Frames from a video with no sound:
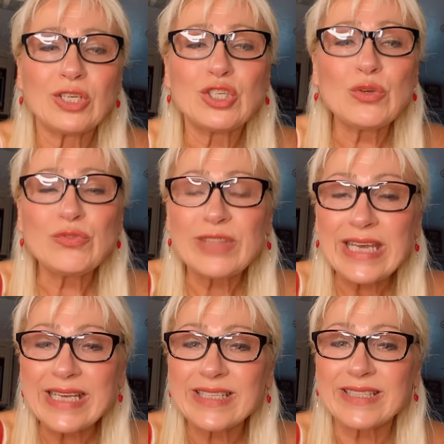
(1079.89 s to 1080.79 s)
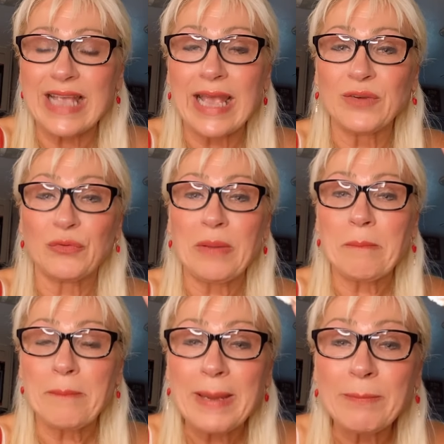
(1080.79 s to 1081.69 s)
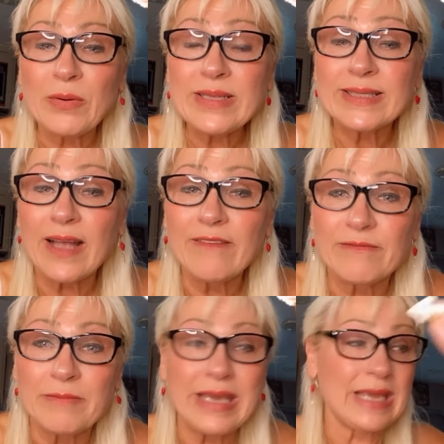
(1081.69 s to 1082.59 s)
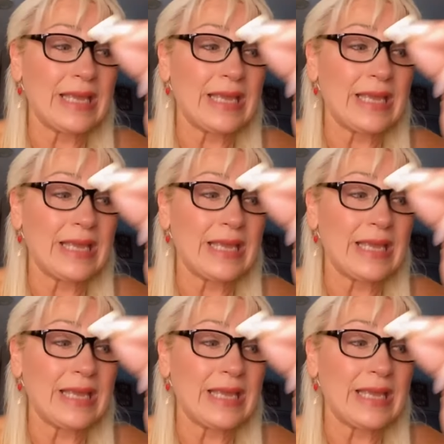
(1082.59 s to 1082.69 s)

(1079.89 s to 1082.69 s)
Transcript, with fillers: Do this in remembrance of me.